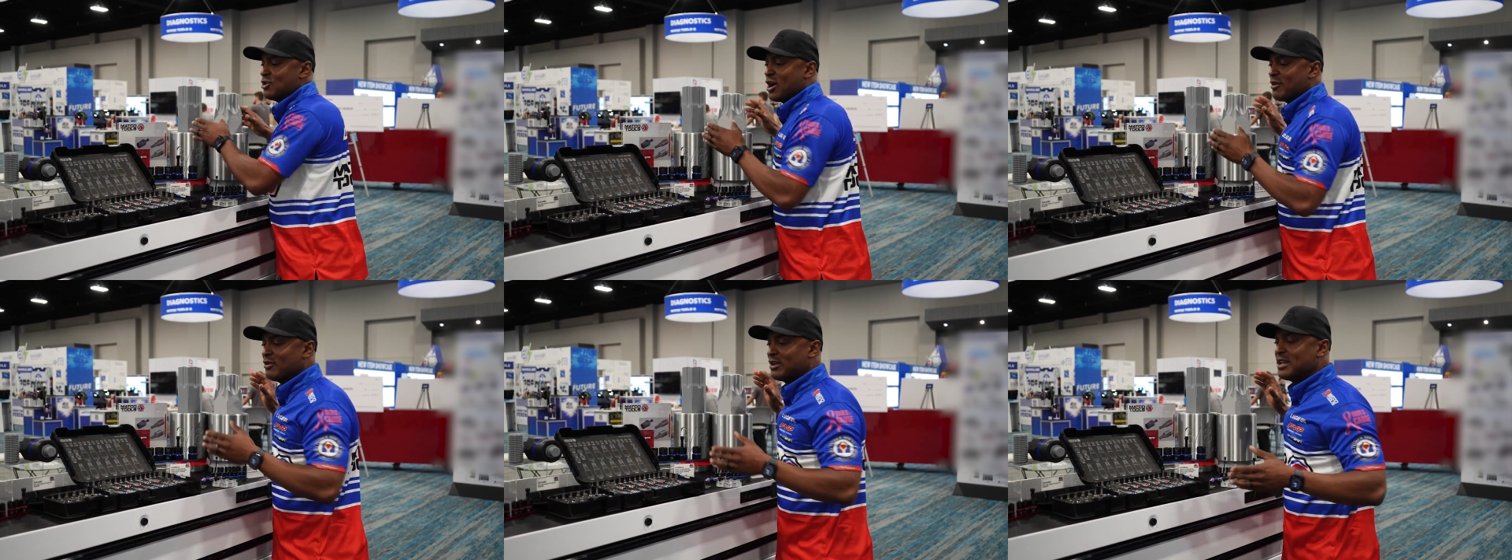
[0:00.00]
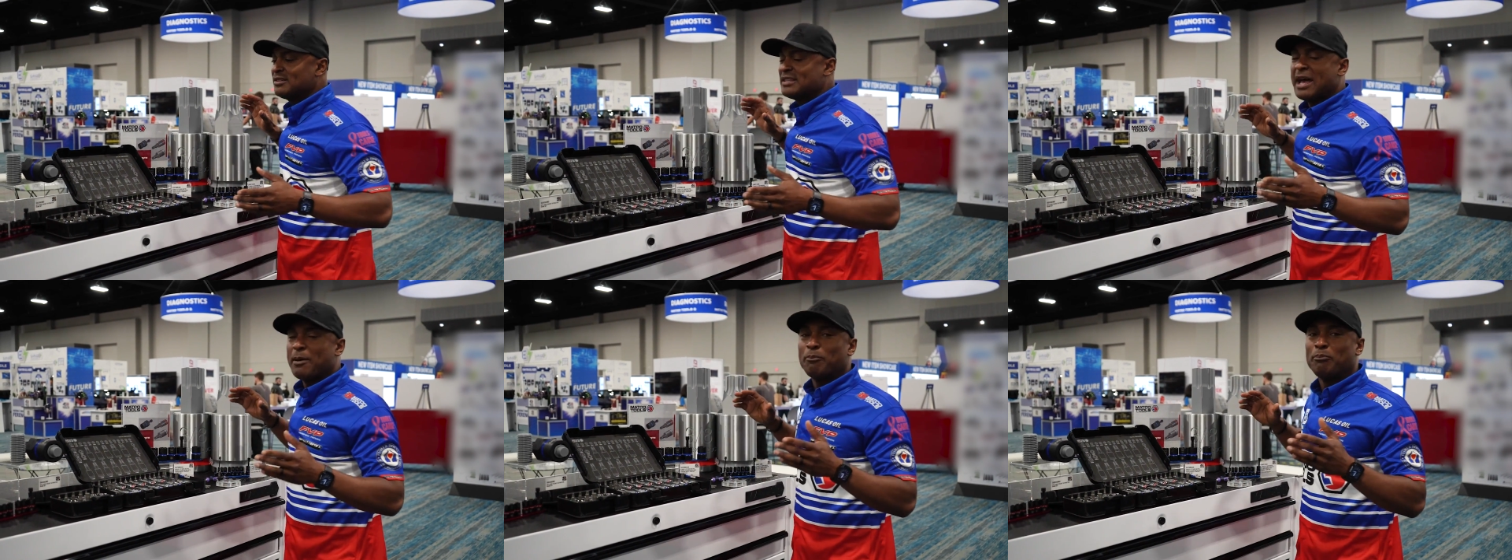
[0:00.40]
you ever get
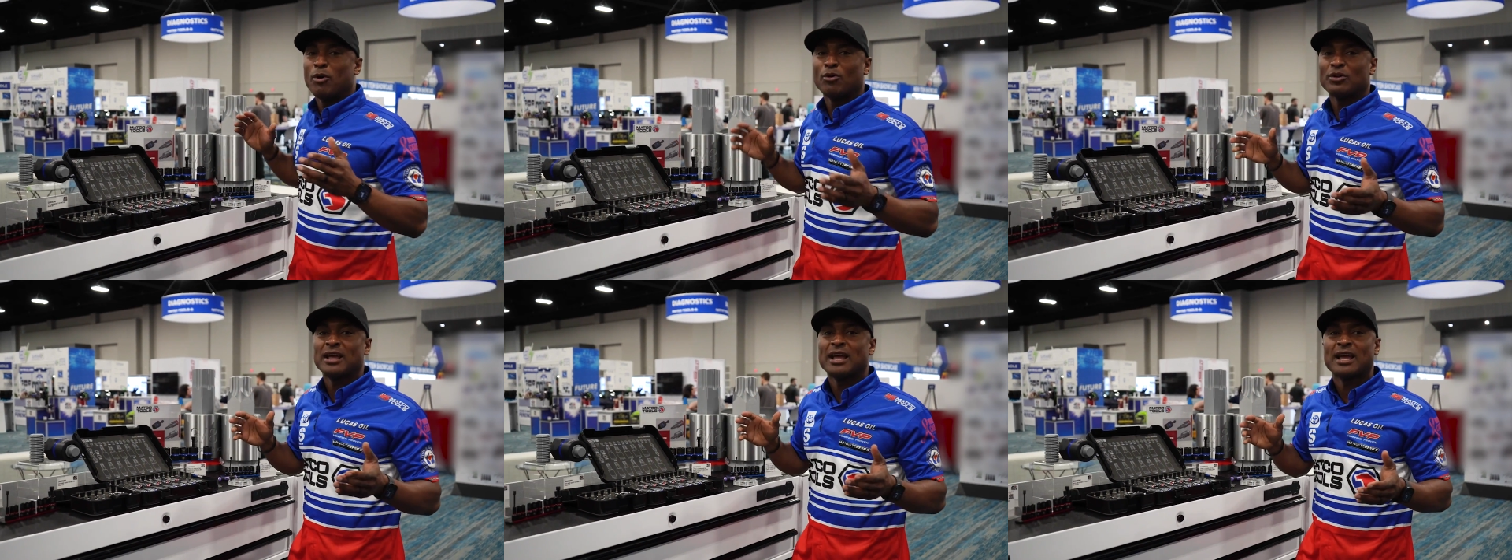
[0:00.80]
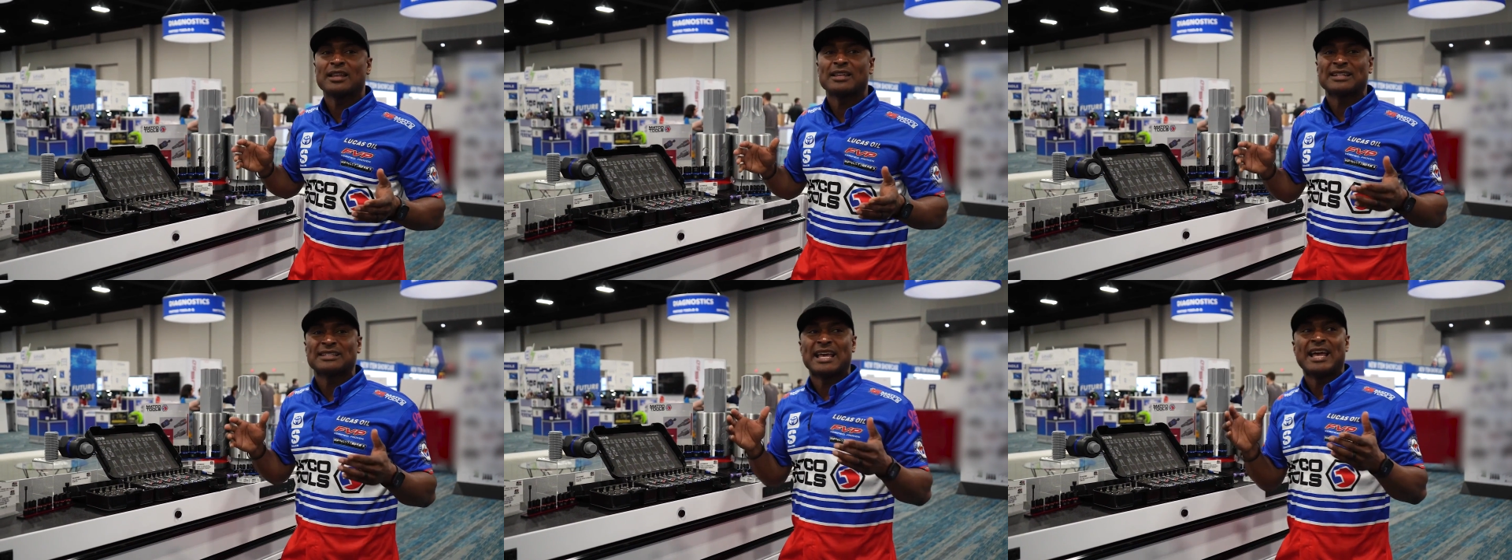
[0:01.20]
that bolt head,
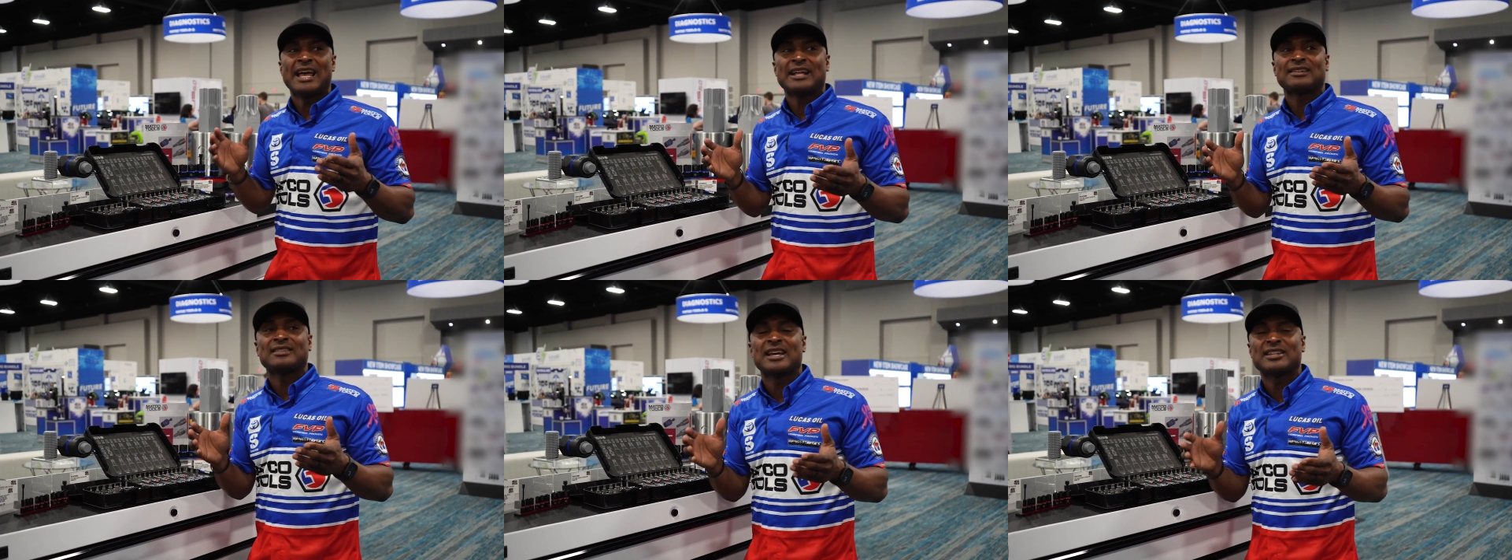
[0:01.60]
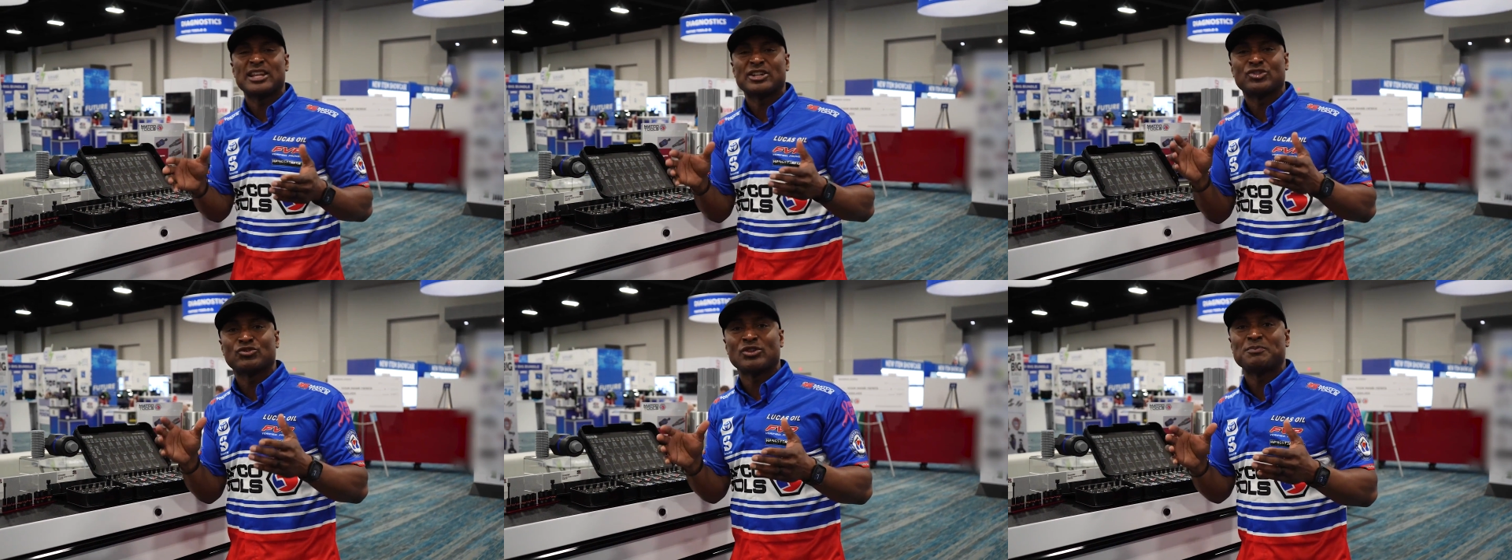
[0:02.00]
like the hex head
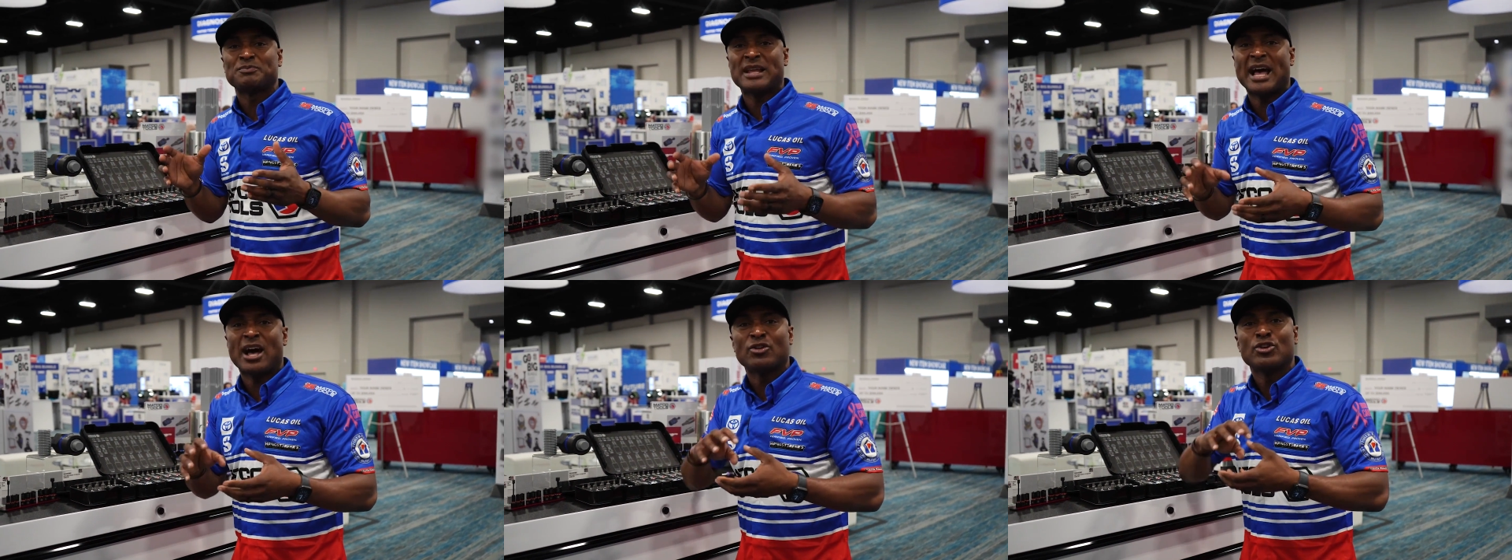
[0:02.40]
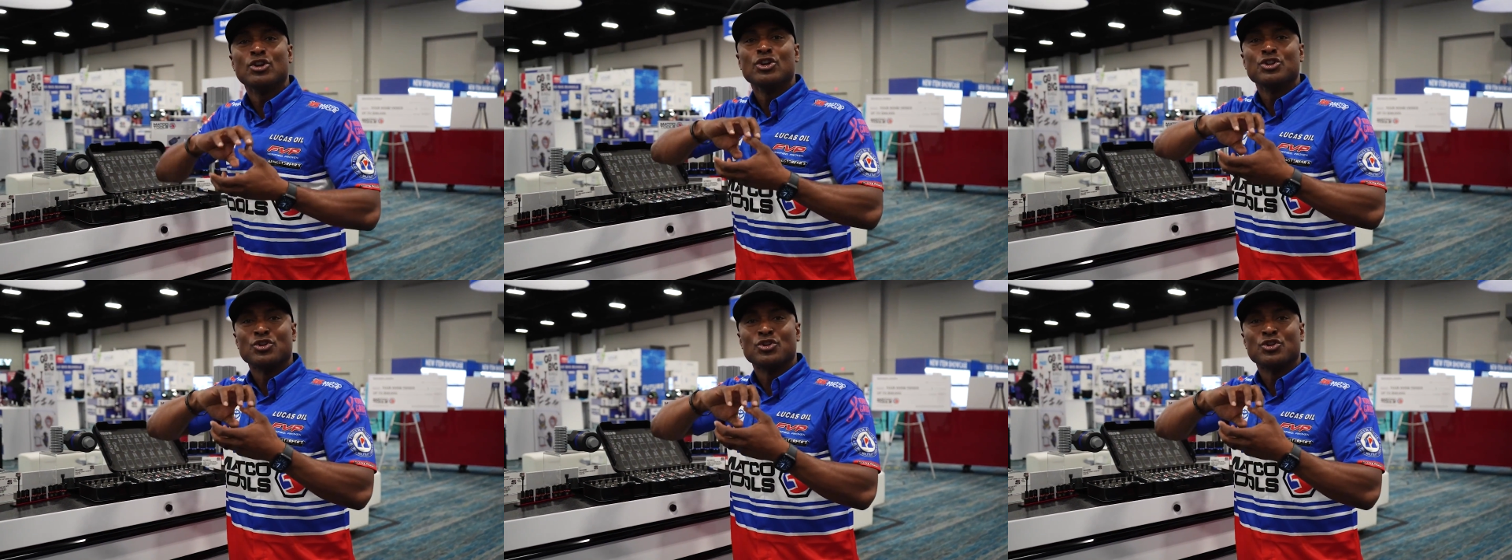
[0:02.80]
that's stripped out,